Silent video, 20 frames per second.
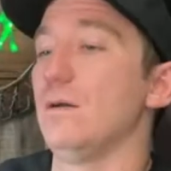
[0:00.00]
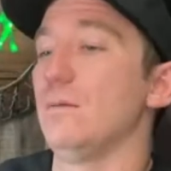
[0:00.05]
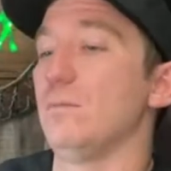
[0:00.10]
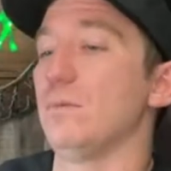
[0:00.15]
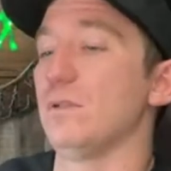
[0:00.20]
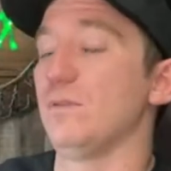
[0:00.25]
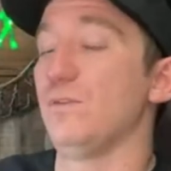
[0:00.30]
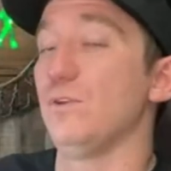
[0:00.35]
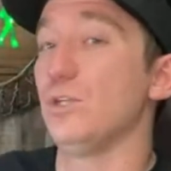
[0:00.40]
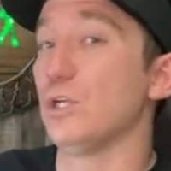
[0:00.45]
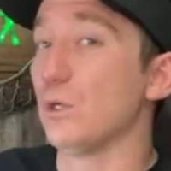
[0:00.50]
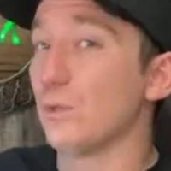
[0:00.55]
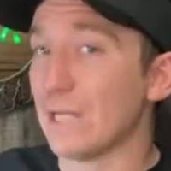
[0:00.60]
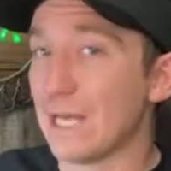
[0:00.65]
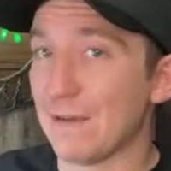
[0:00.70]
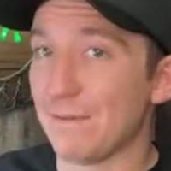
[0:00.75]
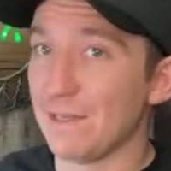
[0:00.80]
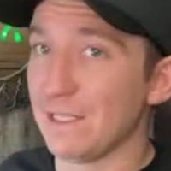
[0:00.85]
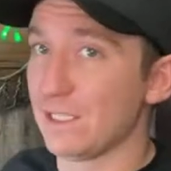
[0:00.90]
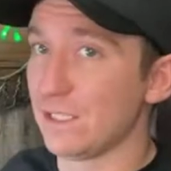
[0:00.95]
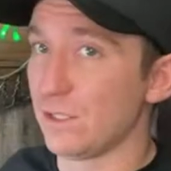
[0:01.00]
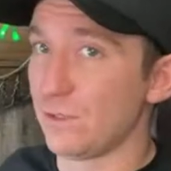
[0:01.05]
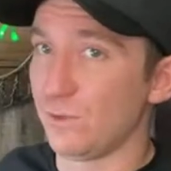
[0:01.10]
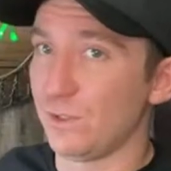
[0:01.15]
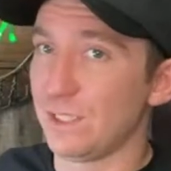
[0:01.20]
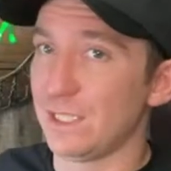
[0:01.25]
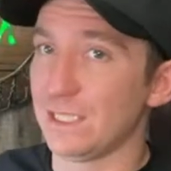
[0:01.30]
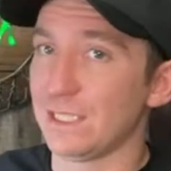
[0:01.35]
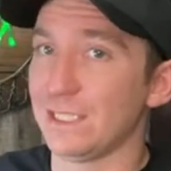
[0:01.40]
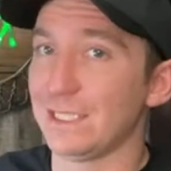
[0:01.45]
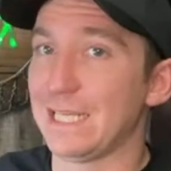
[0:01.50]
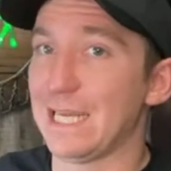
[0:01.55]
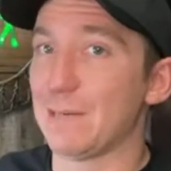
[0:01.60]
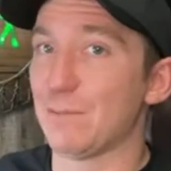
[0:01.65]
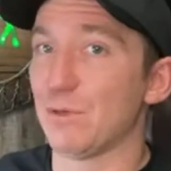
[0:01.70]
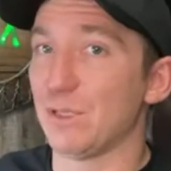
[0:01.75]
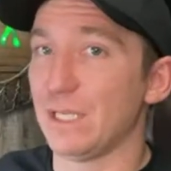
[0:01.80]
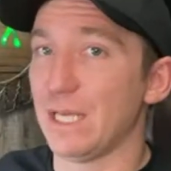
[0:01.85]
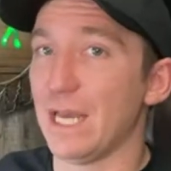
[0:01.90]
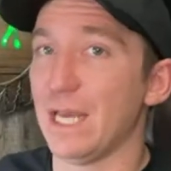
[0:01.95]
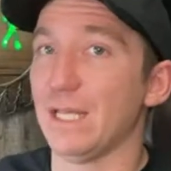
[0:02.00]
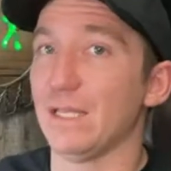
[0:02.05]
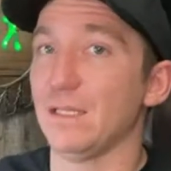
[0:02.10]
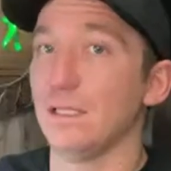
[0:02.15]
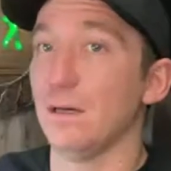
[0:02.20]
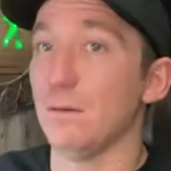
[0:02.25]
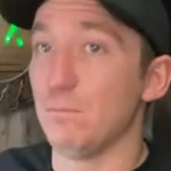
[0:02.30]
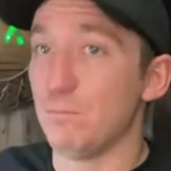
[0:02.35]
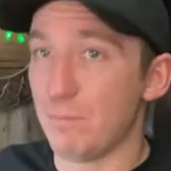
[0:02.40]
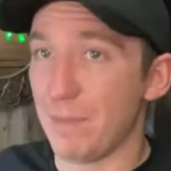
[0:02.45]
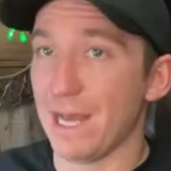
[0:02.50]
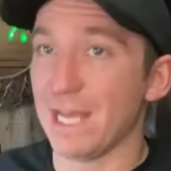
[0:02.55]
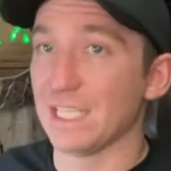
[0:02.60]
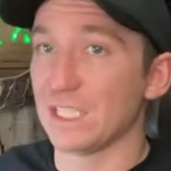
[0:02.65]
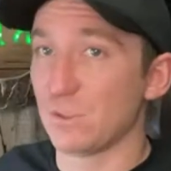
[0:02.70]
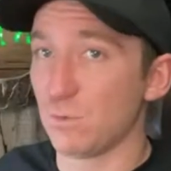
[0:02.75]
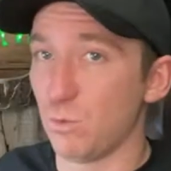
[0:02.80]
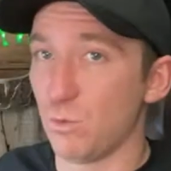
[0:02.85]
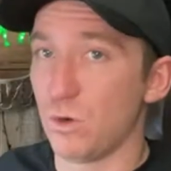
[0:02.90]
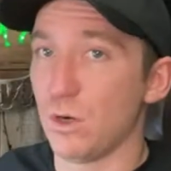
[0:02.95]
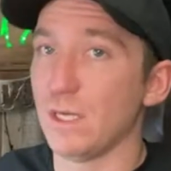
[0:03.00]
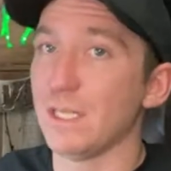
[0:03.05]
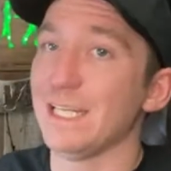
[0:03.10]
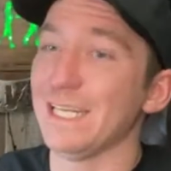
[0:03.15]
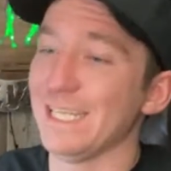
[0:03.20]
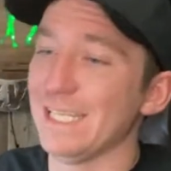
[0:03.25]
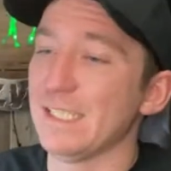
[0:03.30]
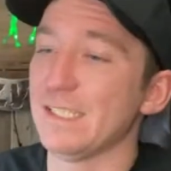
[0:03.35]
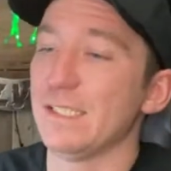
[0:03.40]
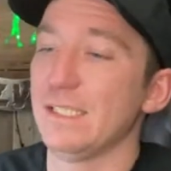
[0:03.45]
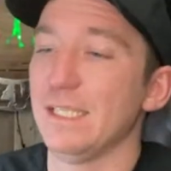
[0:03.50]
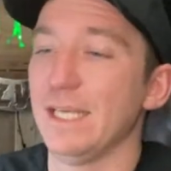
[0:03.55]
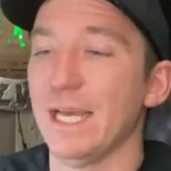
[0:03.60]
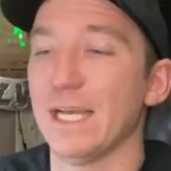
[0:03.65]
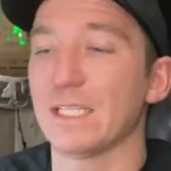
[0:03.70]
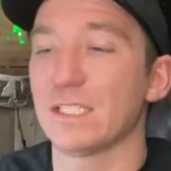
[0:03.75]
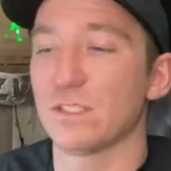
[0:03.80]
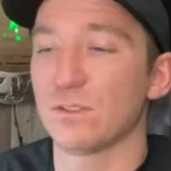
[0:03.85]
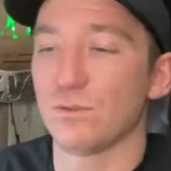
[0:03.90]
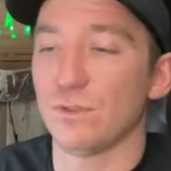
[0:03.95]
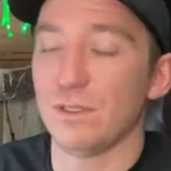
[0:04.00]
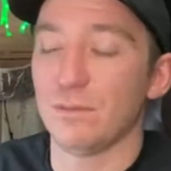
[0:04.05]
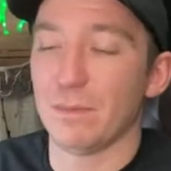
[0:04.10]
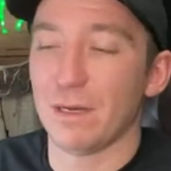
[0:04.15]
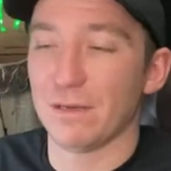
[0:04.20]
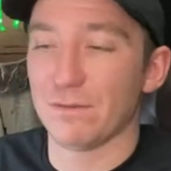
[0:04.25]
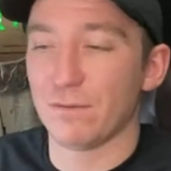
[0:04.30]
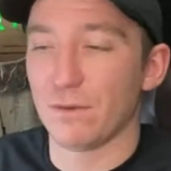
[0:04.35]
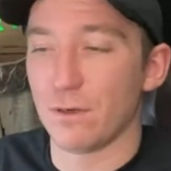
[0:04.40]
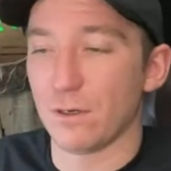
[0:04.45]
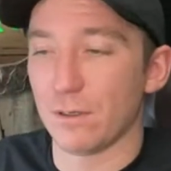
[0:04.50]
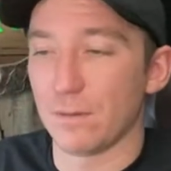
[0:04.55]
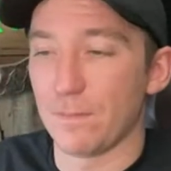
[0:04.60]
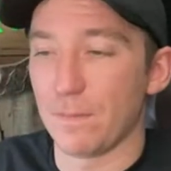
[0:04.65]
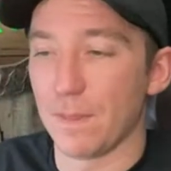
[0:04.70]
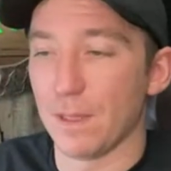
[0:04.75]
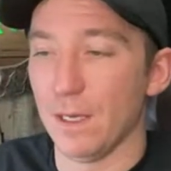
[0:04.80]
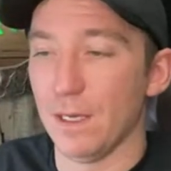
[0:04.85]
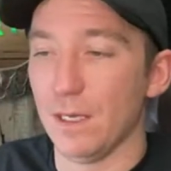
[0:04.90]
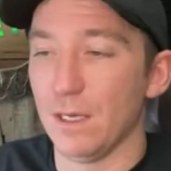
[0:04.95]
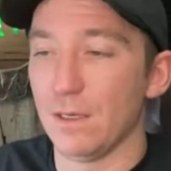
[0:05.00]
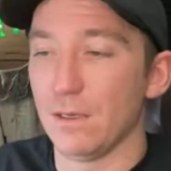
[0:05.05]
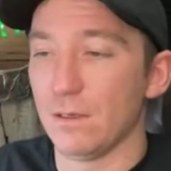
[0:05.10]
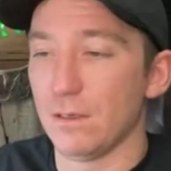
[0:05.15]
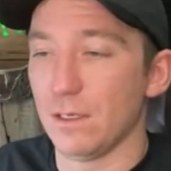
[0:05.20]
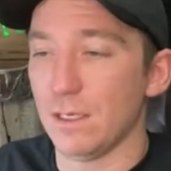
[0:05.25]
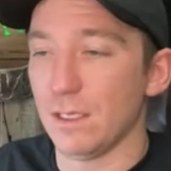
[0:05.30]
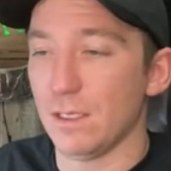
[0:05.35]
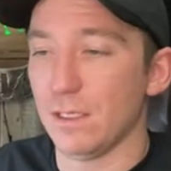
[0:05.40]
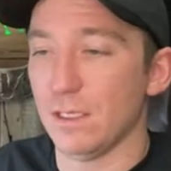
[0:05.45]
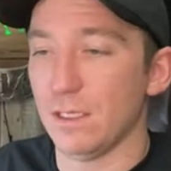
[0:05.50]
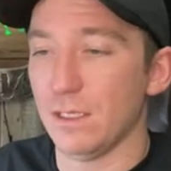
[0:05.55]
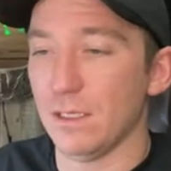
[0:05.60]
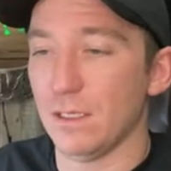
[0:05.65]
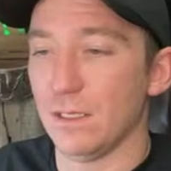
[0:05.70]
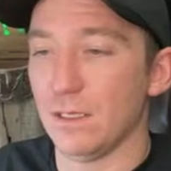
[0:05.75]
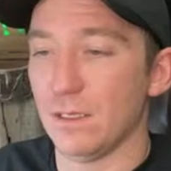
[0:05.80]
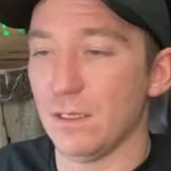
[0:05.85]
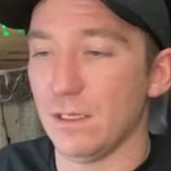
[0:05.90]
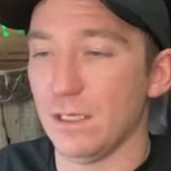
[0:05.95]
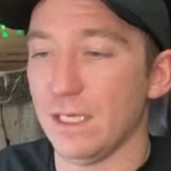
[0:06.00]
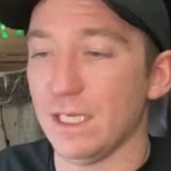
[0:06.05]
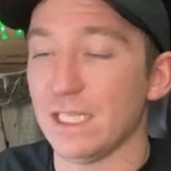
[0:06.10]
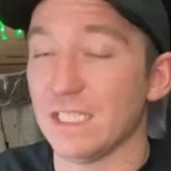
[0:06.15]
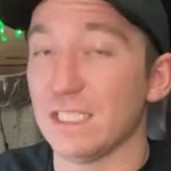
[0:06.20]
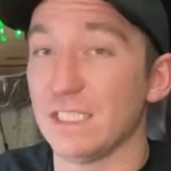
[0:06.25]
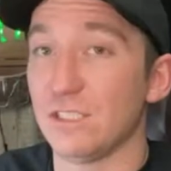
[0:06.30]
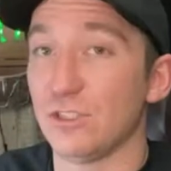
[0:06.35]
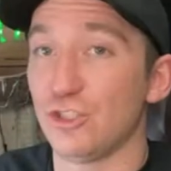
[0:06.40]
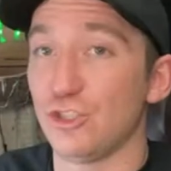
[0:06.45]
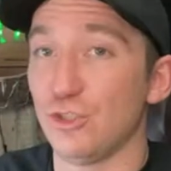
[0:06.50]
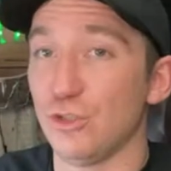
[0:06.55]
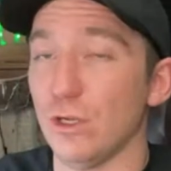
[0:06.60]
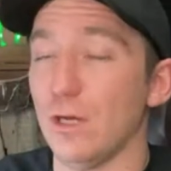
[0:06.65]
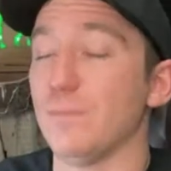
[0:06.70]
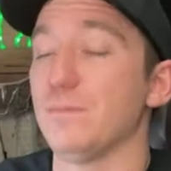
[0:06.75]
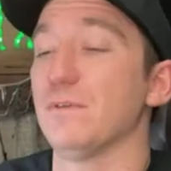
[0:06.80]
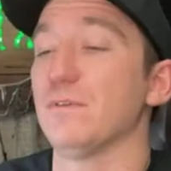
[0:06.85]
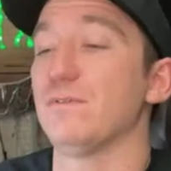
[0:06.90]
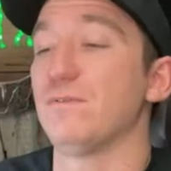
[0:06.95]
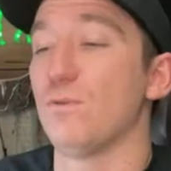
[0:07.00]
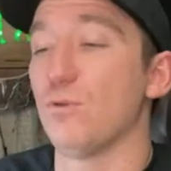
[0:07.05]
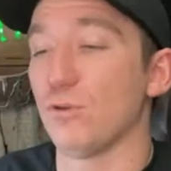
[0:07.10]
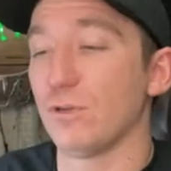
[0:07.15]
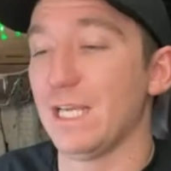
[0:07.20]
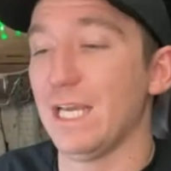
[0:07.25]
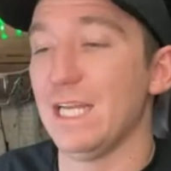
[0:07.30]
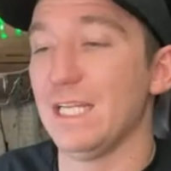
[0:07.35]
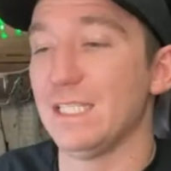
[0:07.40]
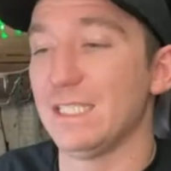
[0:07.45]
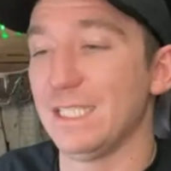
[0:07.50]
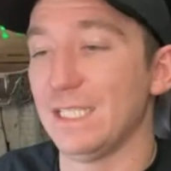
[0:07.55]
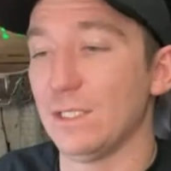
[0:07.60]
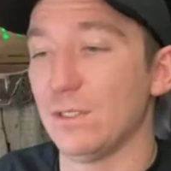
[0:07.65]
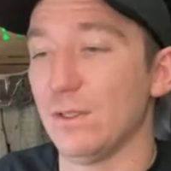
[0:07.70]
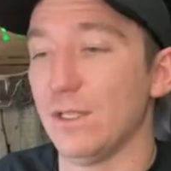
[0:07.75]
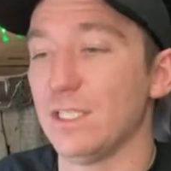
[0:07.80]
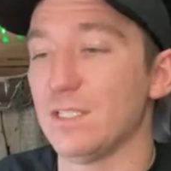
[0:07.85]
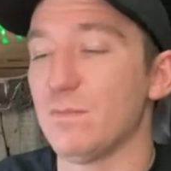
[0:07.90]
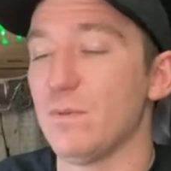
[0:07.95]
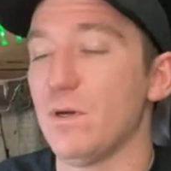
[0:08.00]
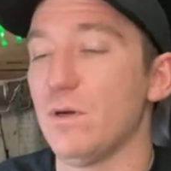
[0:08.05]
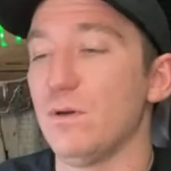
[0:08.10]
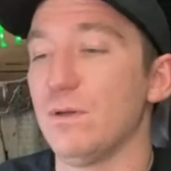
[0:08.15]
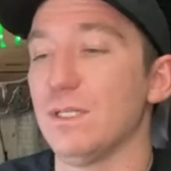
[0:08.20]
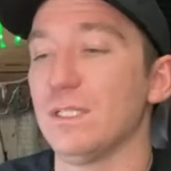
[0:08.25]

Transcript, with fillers: But if you don't have an Insta360 camera yet, the best one is the X3 by far. It can shoot up to 4K in single lens mode.